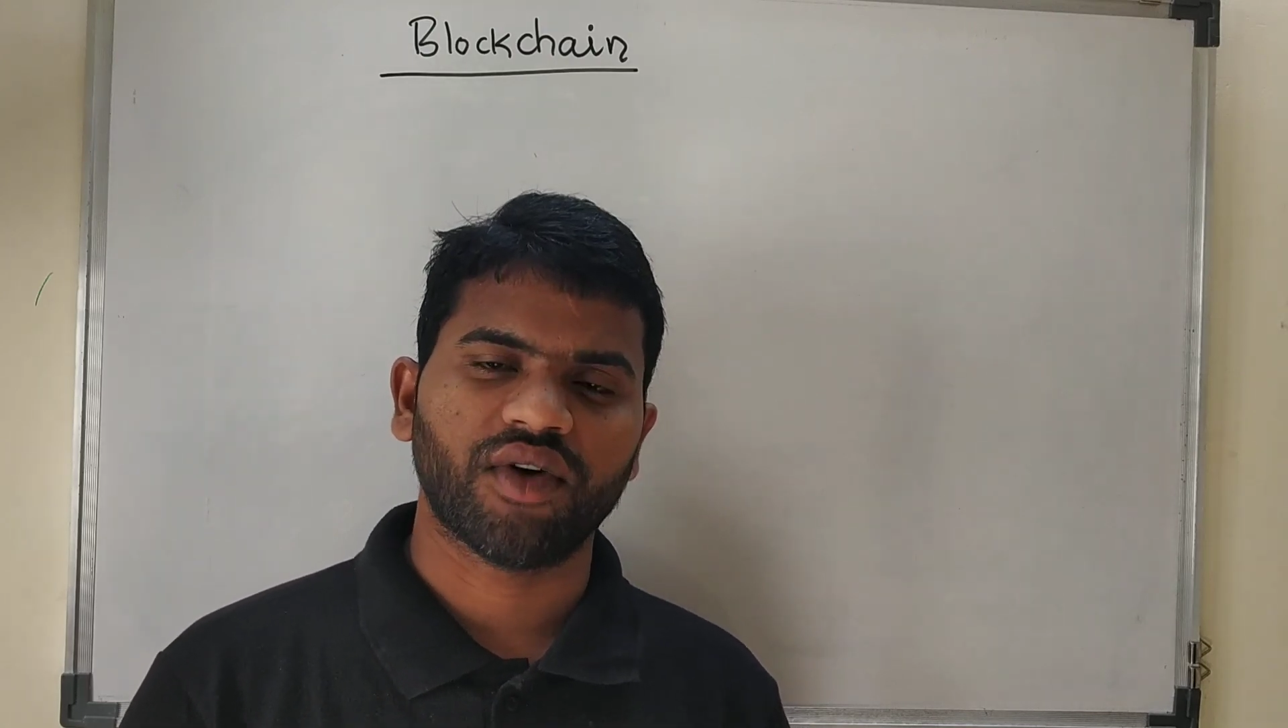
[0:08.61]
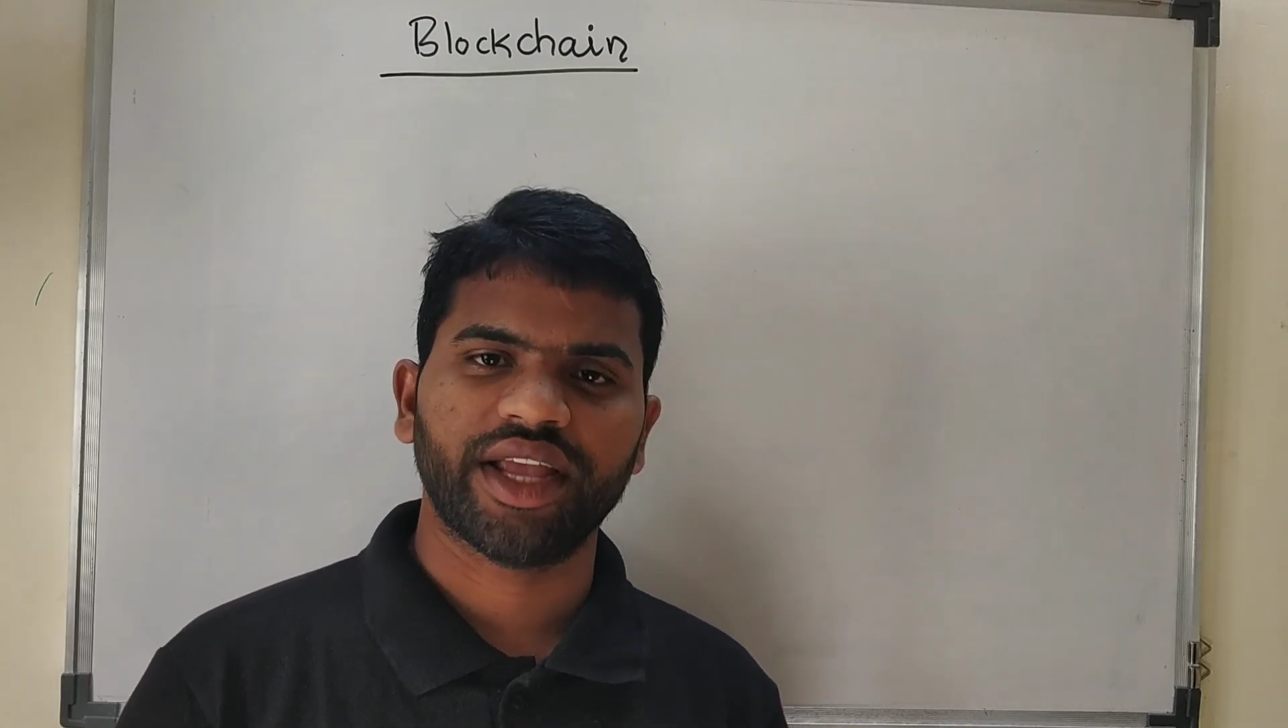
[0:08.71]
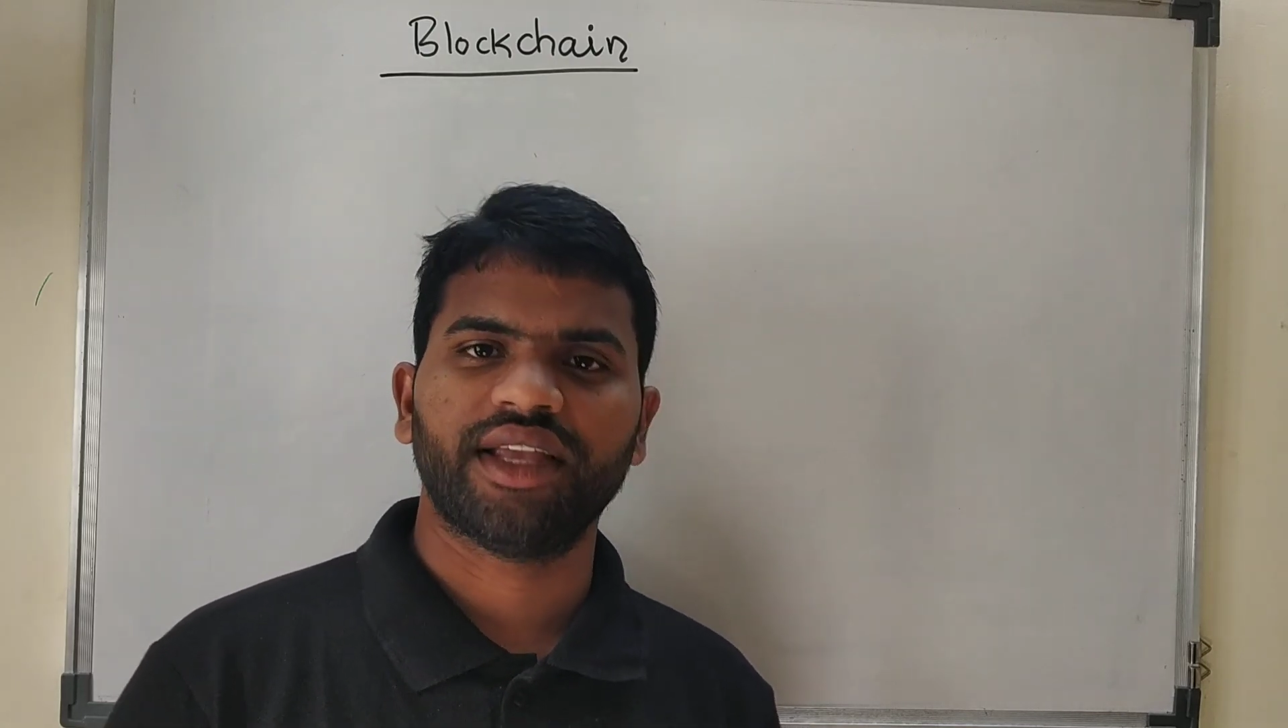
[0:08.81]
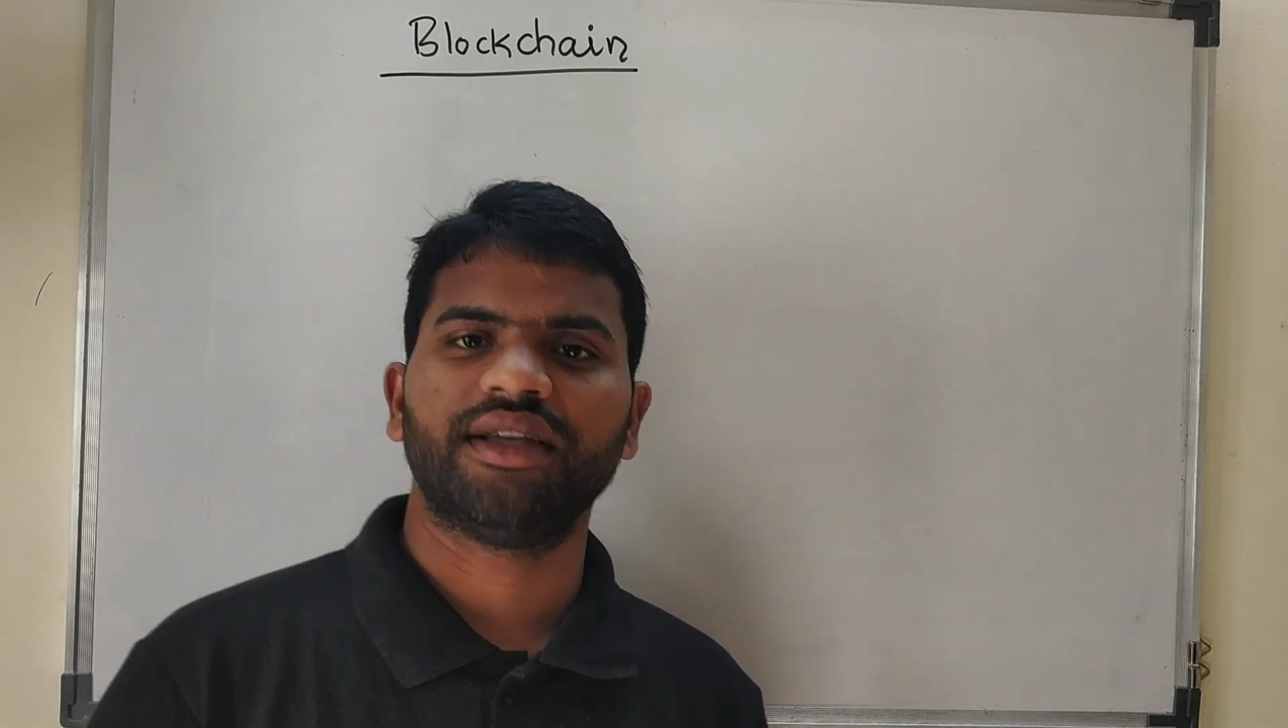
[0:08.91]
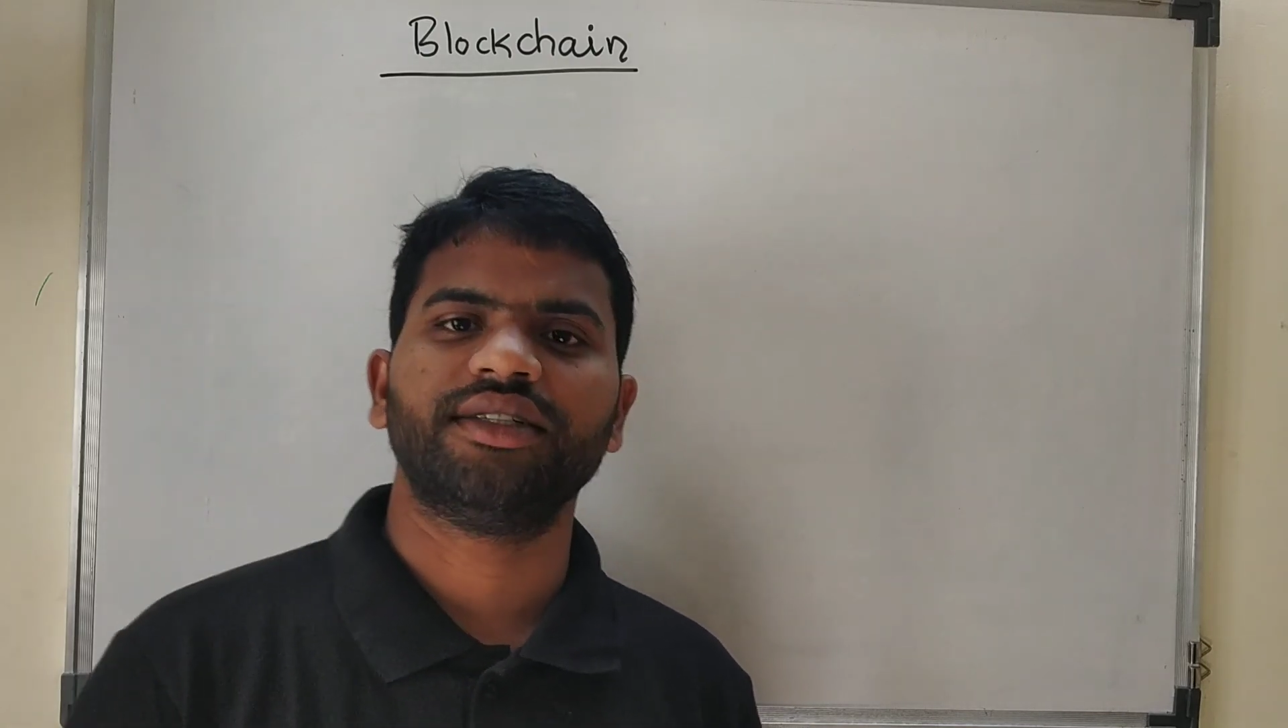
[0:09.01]
Why
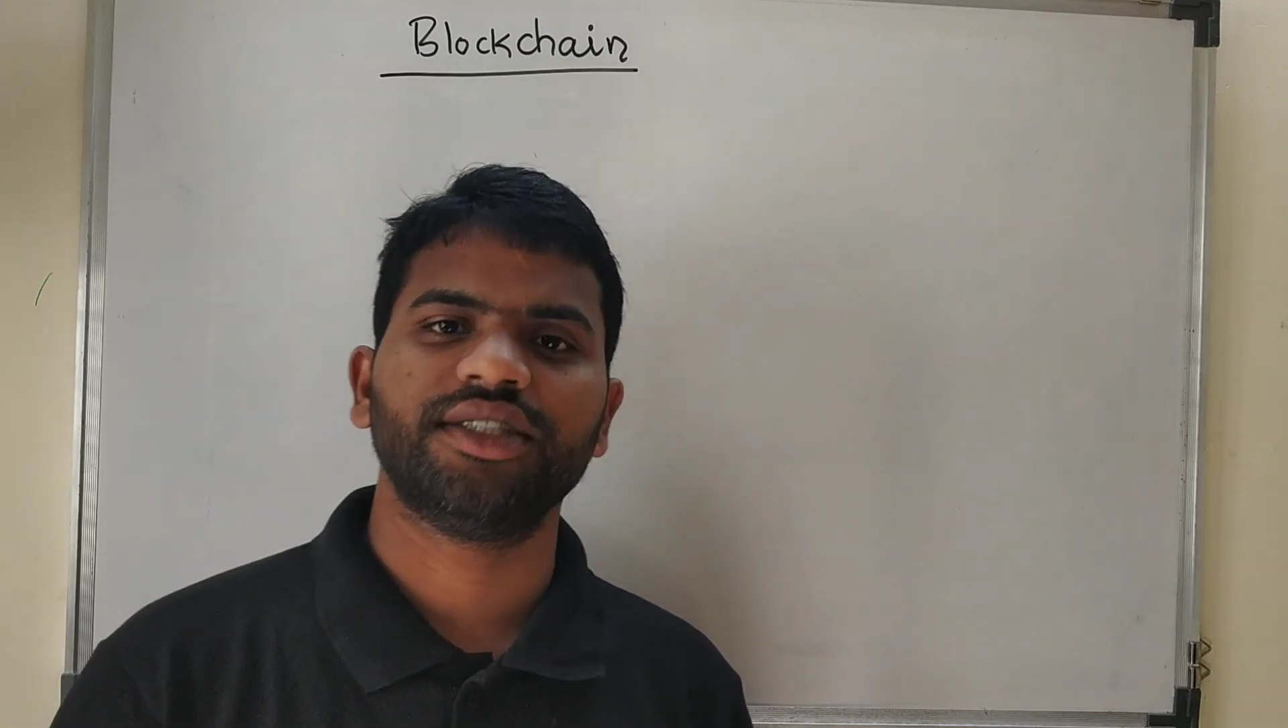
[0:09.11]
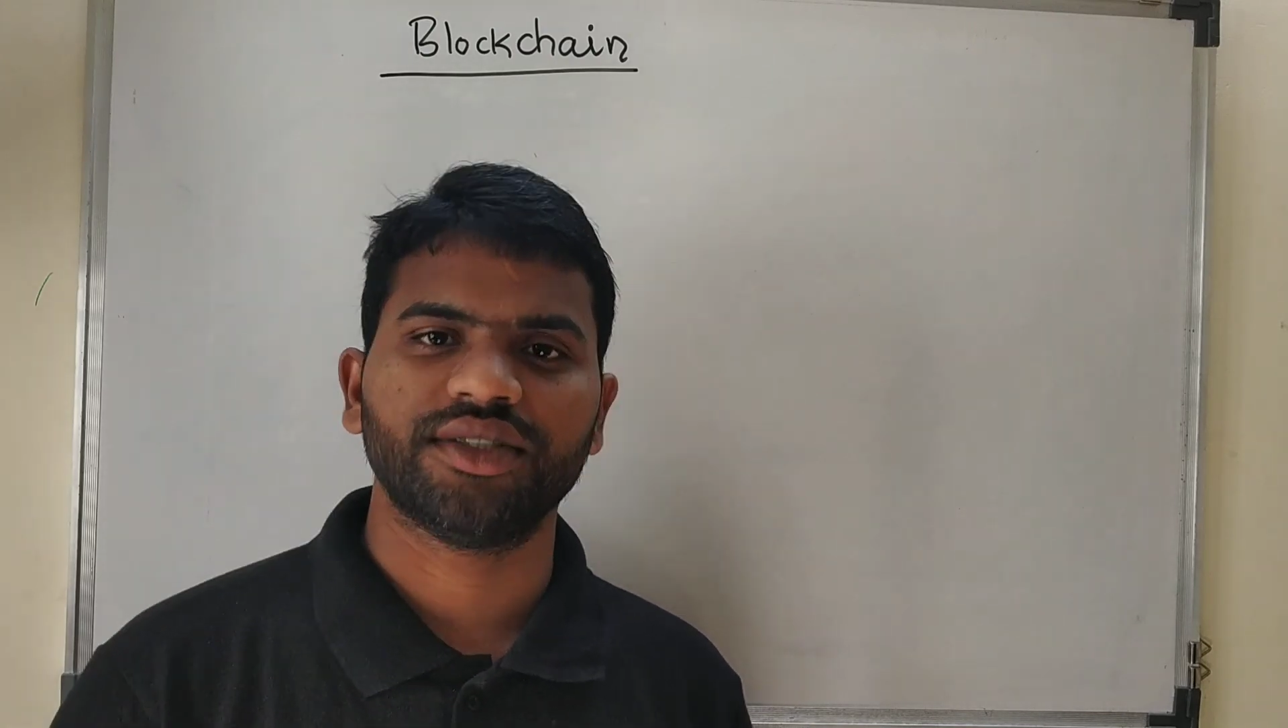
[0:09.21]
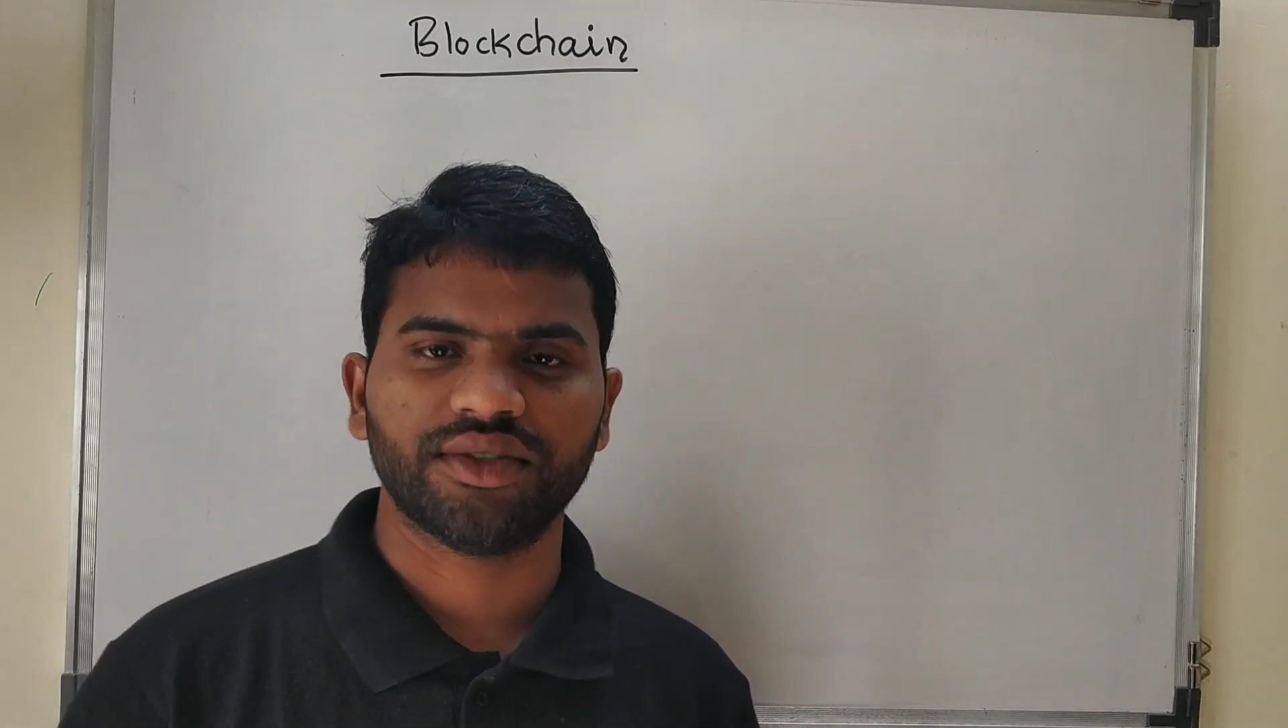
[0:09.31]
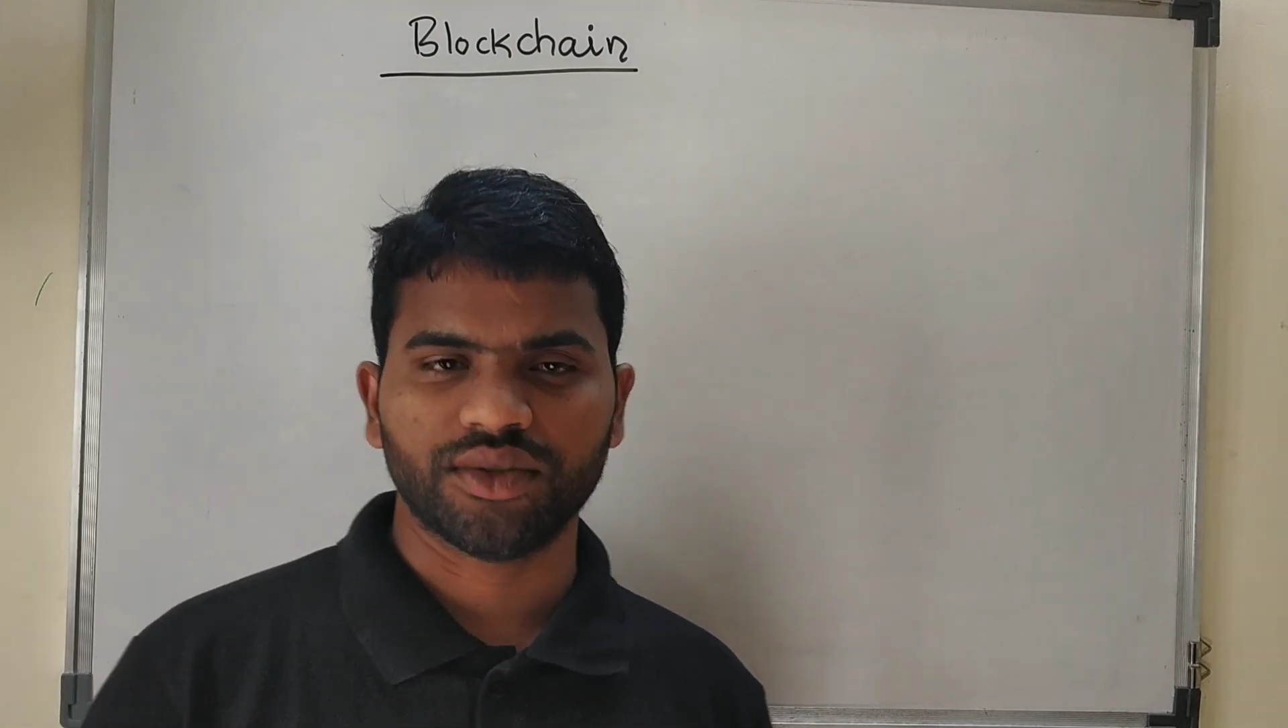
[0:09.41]
it is